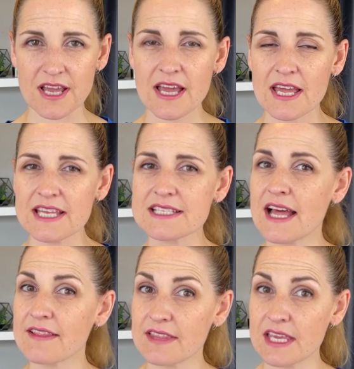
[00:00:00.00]
is
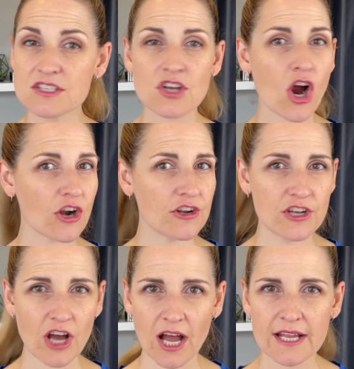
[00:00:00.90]
that these are
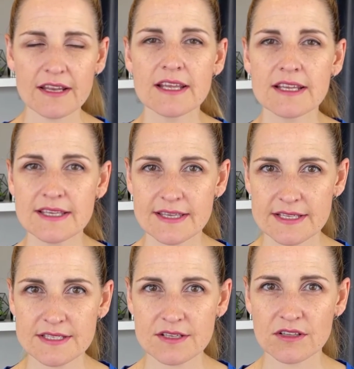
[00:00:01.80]
not
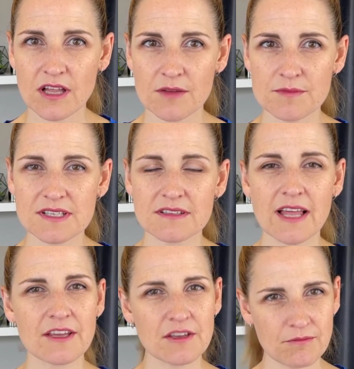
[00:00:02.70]
kids clubs
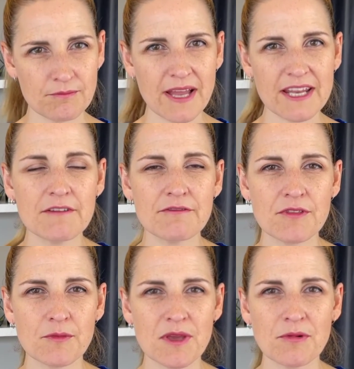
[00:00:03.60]
like many of
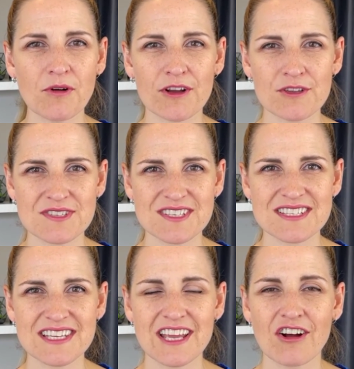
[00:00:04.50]
the people are used to
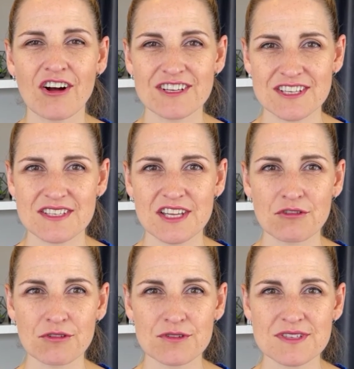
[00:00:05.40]
seeing on Disney
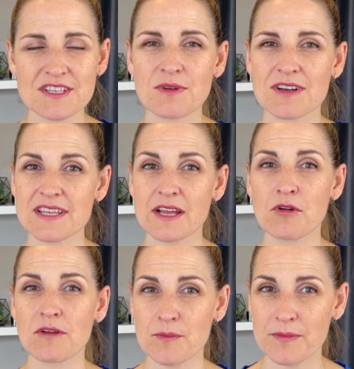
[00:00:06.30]
cruises, where it's like more
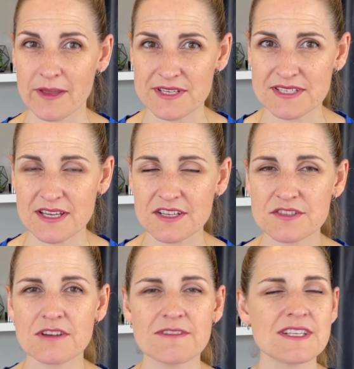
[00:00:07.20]
of a babysitting
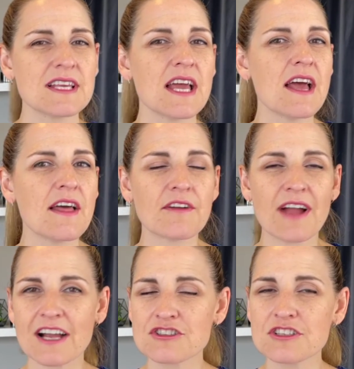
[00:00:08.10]
service. There
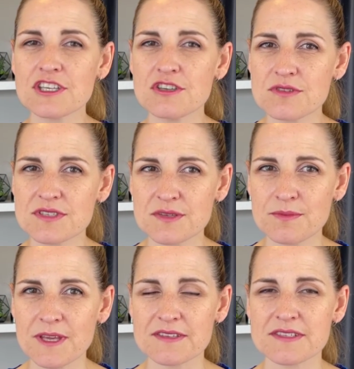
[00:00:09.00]
actually used to
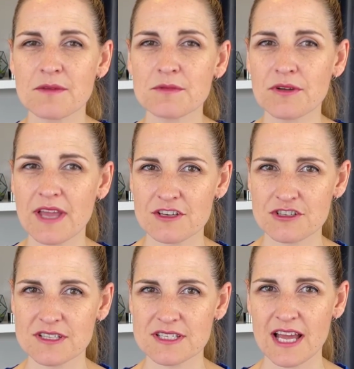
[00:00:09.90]
be some
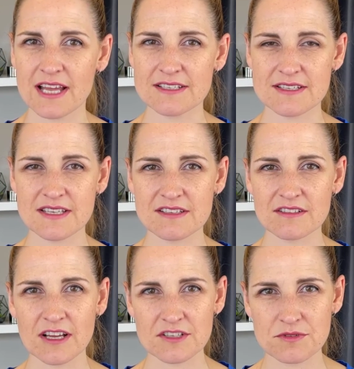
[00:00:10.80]
locations at Disney
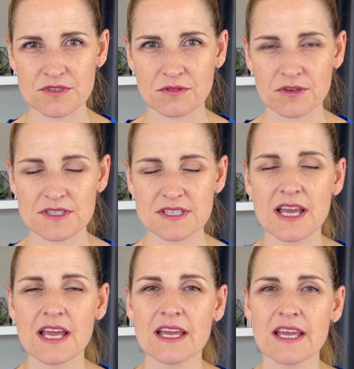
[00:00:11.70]
Deluxe resorts,
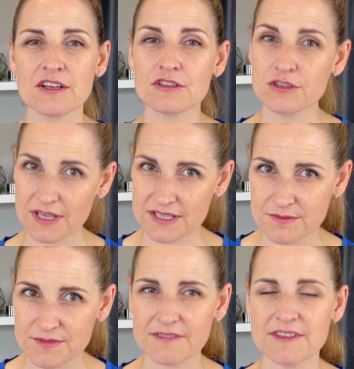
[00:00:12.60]
including some
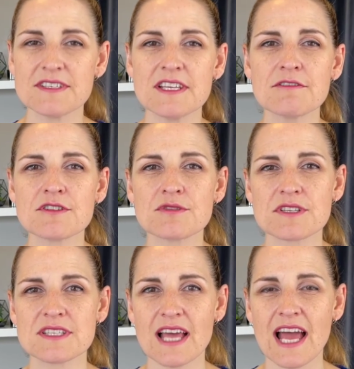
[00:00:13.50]
DVC
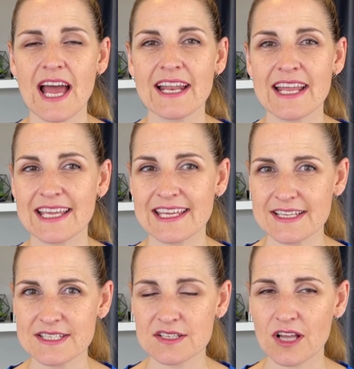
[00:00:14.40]
resorts, that had a
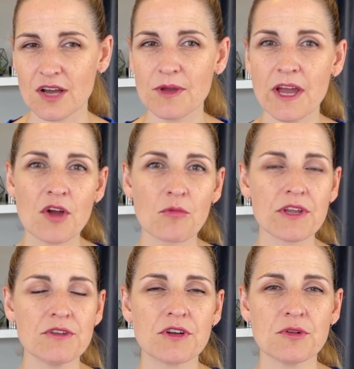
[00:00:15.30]
kids club where
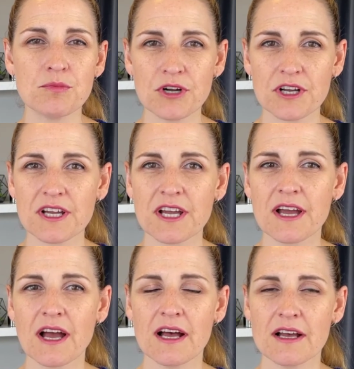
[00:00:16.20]
you could book
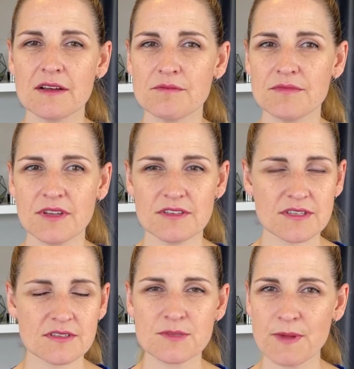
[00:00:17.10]

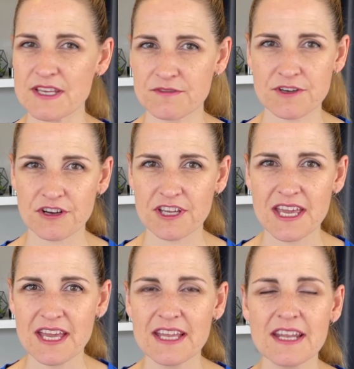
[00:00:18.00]
space for your
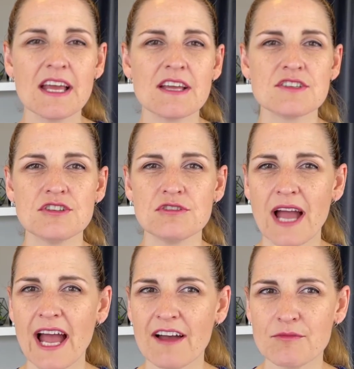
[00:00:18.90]
kid to
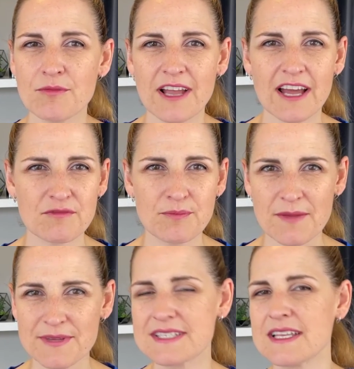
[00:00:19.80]
have kind of
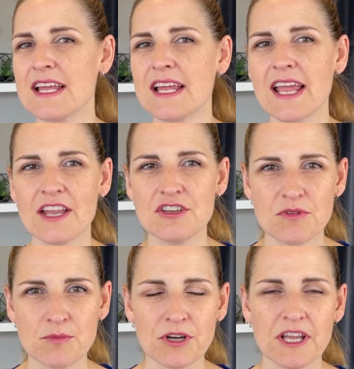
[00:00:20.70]
babysitting, and you
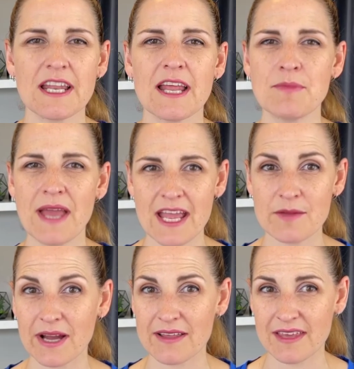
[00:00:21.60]
would book it and pay
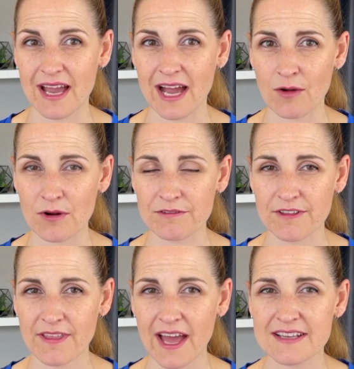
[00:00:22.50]
by the hour for
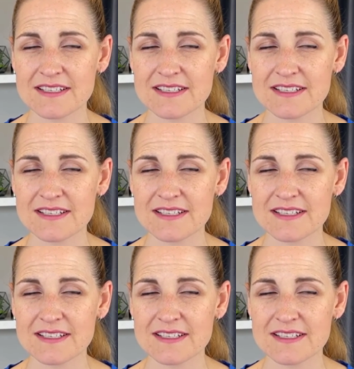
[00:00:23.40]
that.